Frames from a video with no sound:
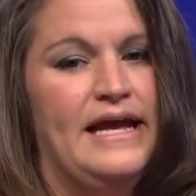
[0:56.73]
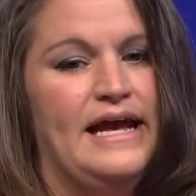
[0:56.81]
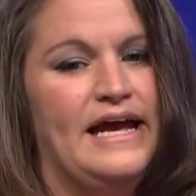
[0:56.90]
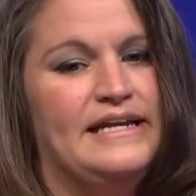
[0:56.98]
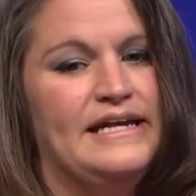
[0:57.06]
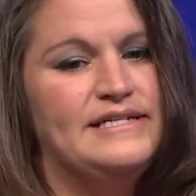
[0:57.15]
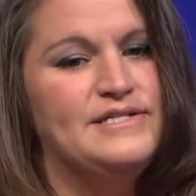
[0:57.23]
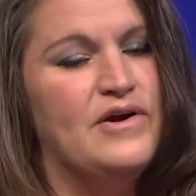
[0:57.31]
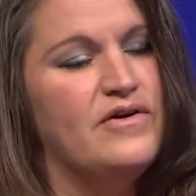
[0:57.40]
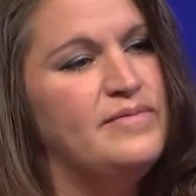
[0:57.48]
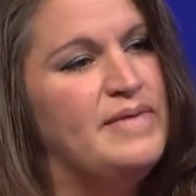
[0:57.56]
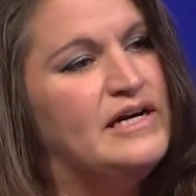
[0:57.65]
and I
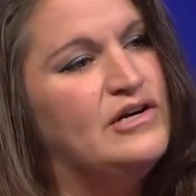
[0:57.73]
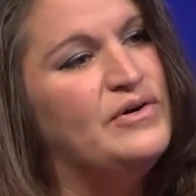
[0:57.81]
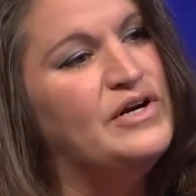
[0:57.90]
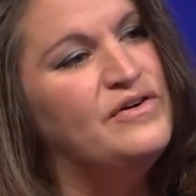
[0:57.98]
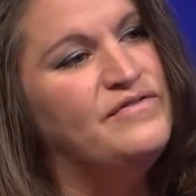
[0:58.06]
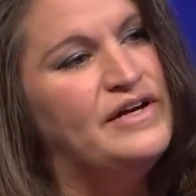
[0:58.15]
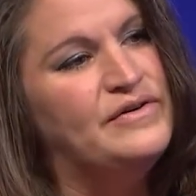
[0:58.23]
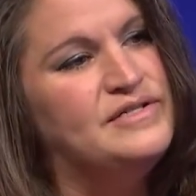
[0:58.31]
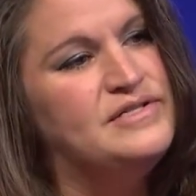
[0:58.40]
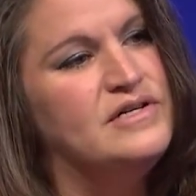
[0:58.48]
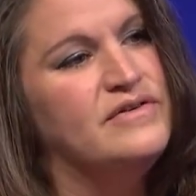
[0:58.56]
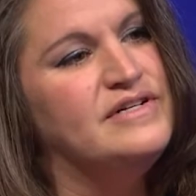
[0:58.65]
started my career in
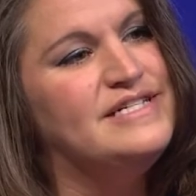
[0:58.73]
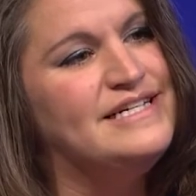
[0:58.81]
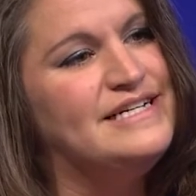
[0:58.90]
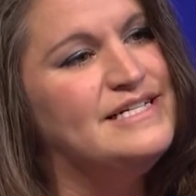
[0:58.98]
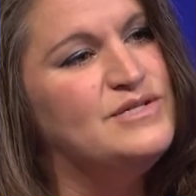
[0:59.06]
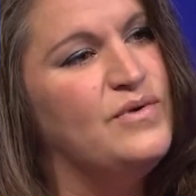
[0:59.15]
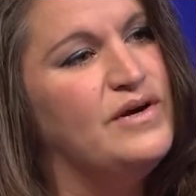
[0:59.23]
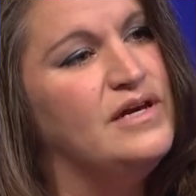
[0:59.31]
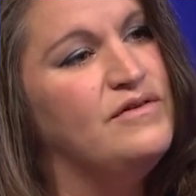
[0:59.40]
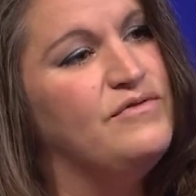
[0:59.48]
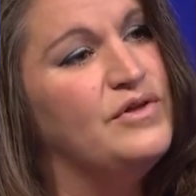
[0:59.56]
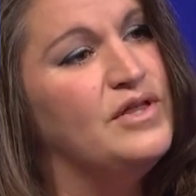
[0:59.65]
Veterans Services
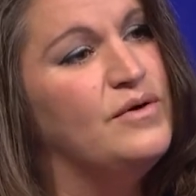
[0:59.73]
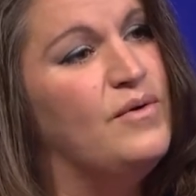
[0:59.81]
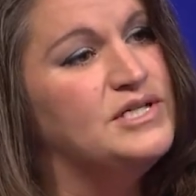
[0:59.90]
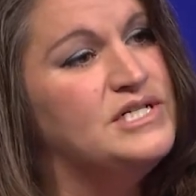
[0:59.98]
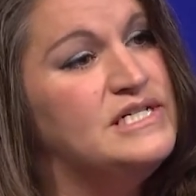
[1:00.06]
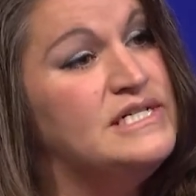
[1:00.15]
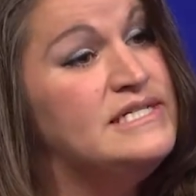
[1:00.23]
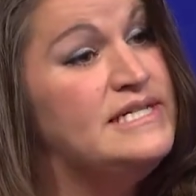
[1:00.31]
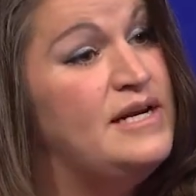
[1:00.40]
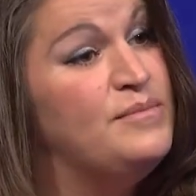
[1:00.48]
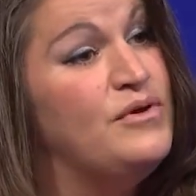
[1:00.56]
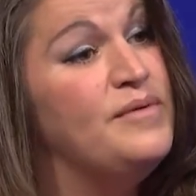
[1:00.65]
working for the Washington
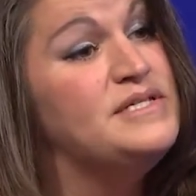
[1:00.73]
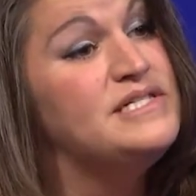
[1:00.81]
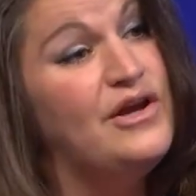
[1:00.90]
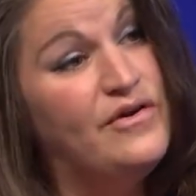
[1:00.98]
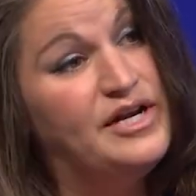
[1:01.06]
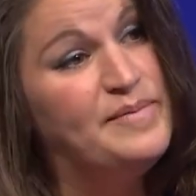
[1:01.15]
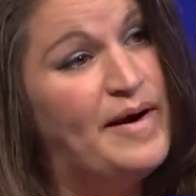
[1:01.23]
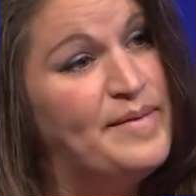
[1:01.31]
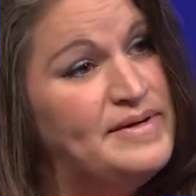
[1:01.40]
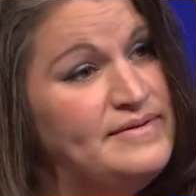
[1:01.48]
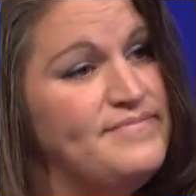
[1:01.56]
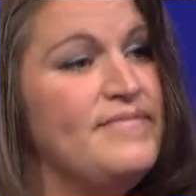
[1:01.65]
State Employment Security
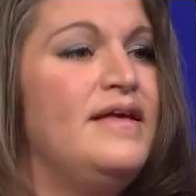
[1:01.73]
Department